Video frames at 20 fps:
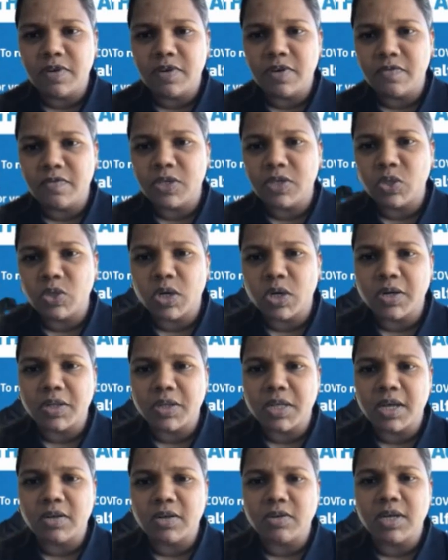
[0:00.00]
individual out
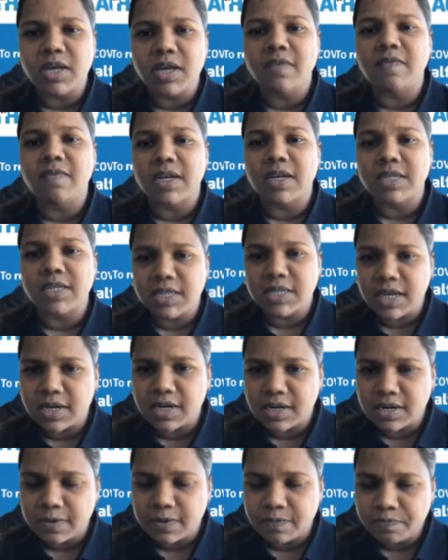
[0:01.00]
there to get
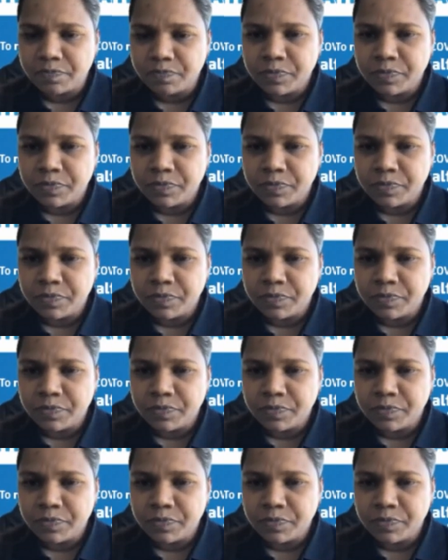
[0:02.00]
vaccinated